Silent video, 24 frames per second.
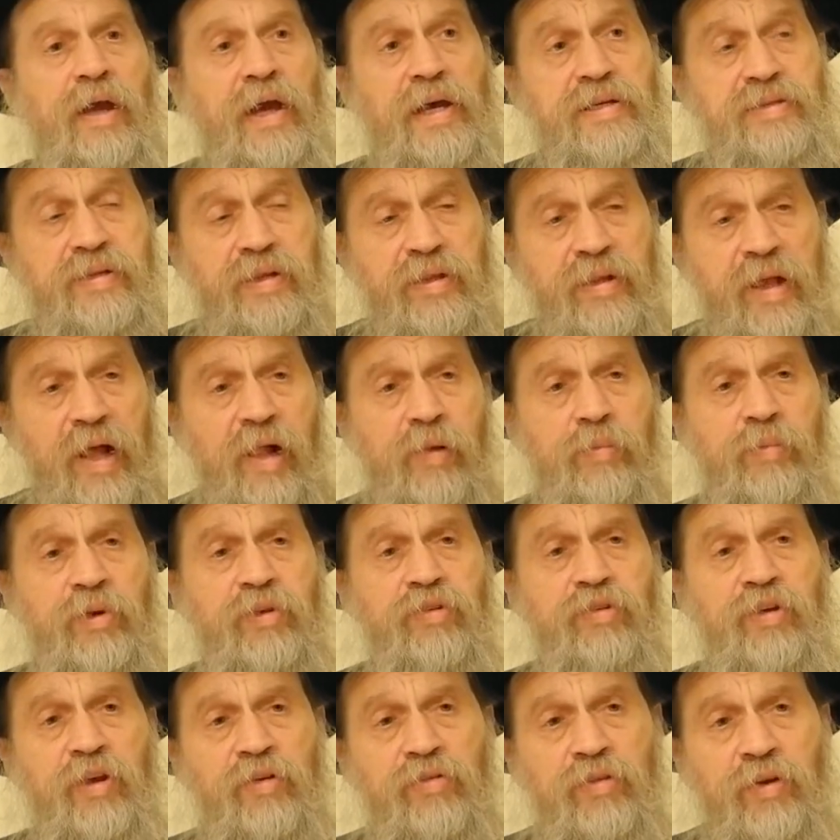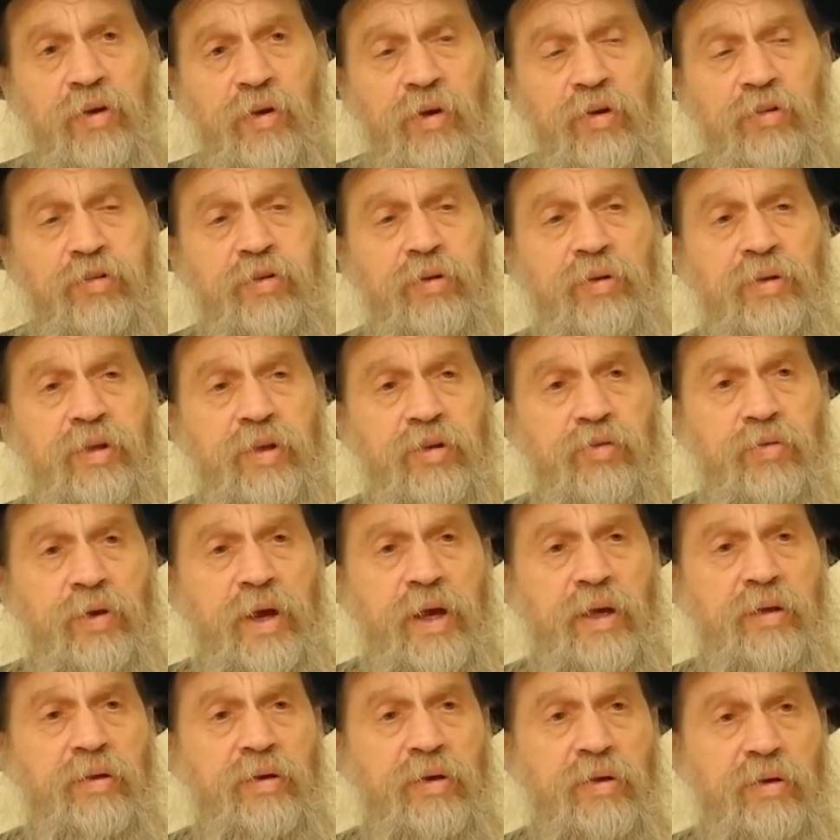As the Talmud says it also in the
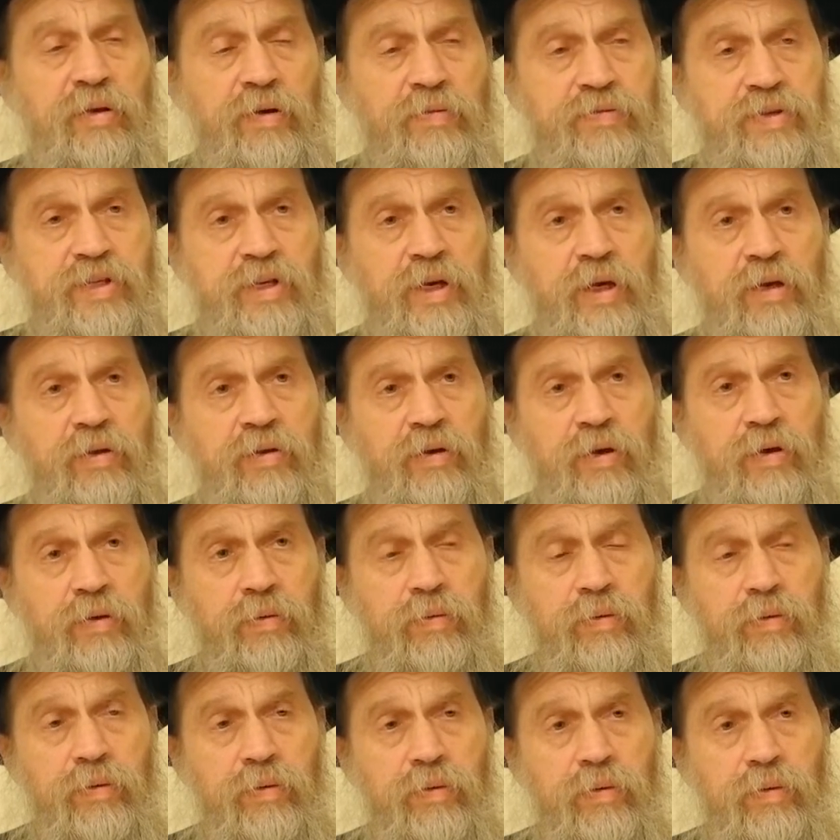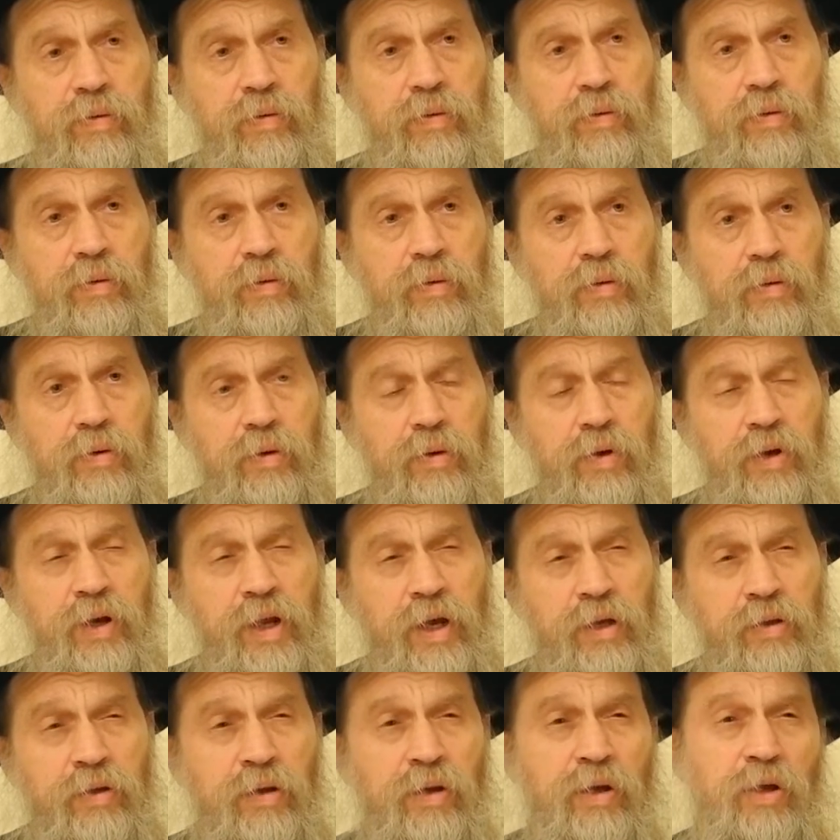tractate of Seta,
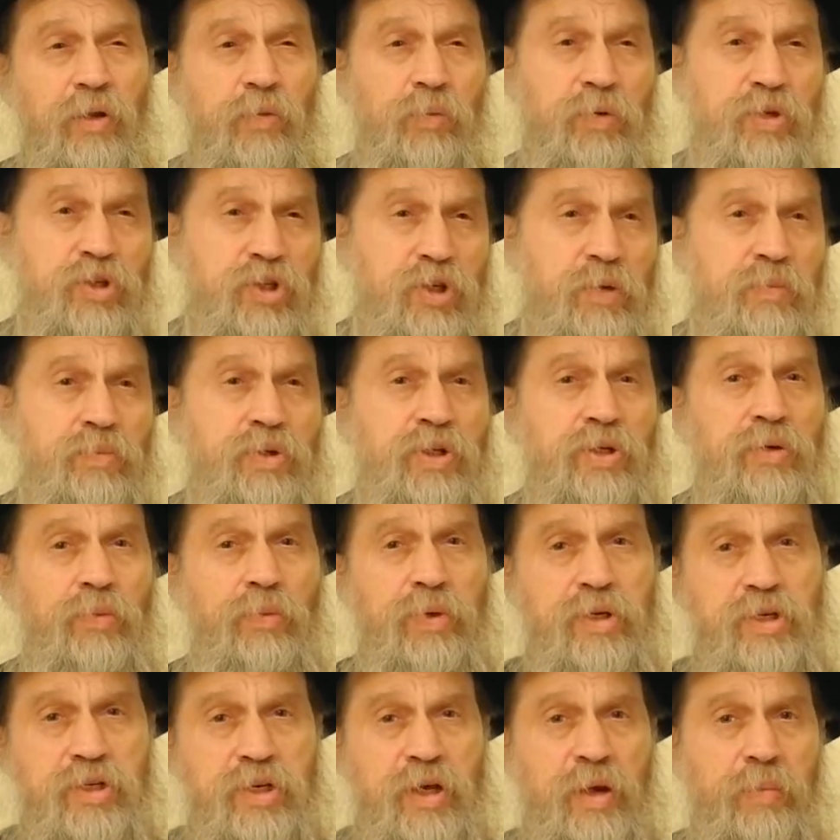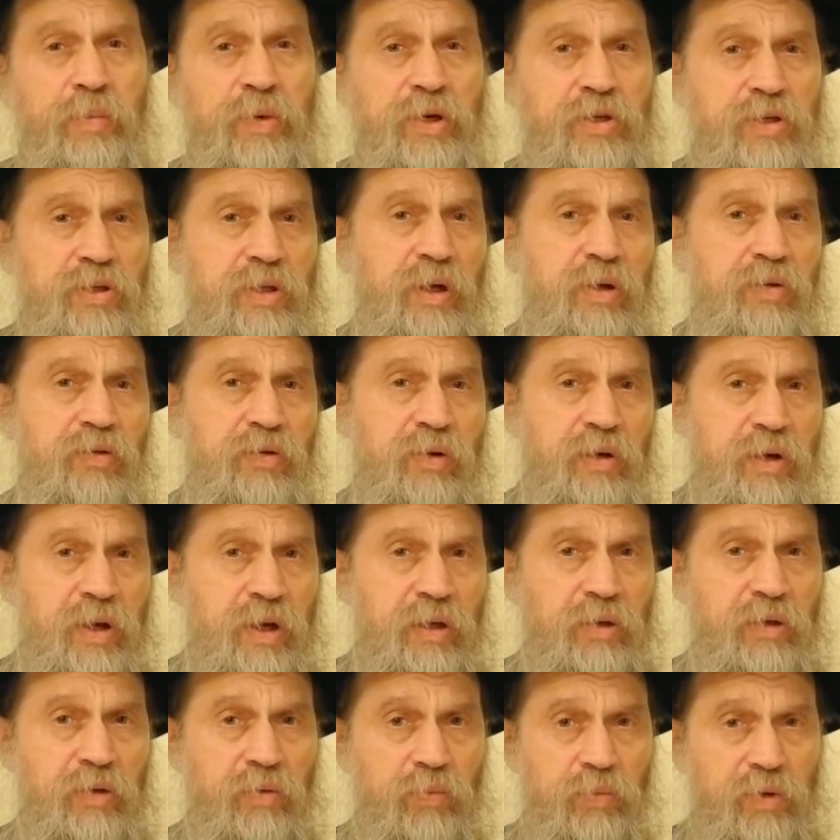connecting it with Shimshon, with Shemesh, that it's
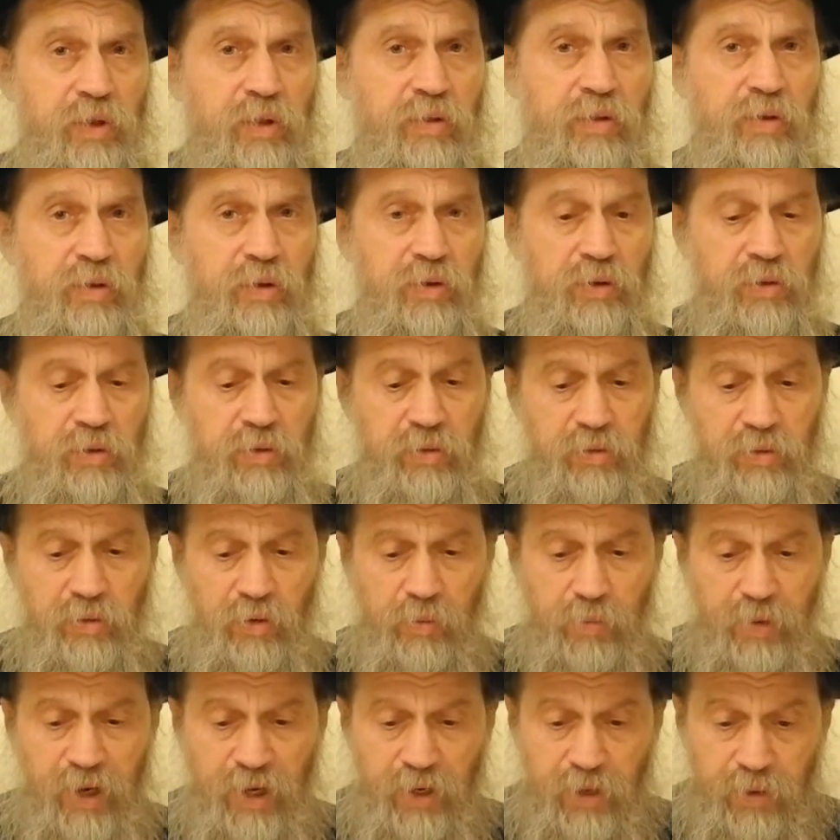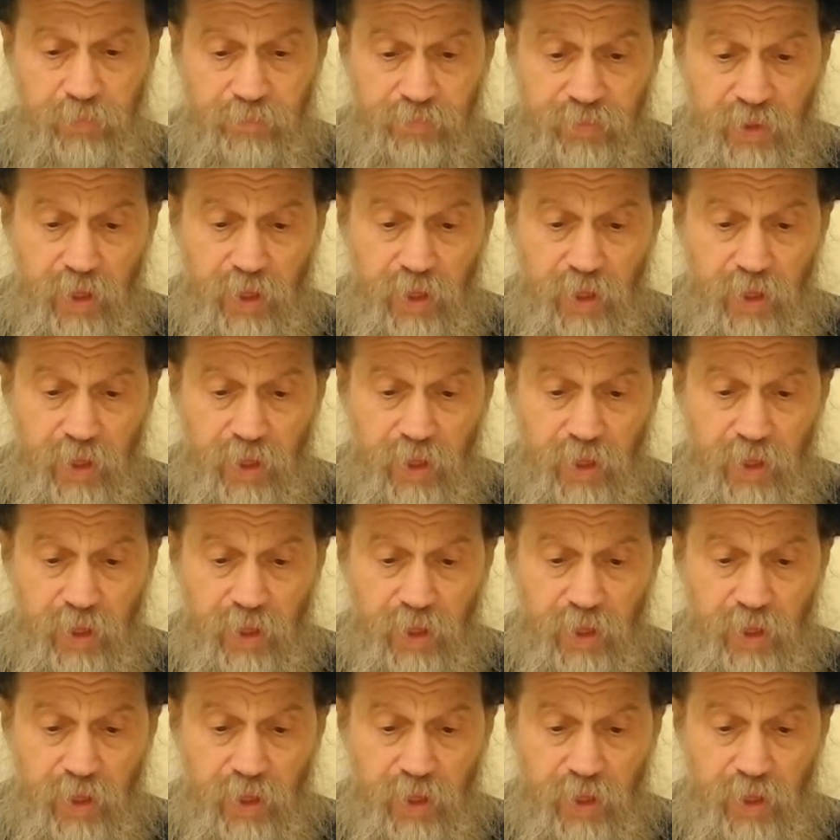connected with the Almighty.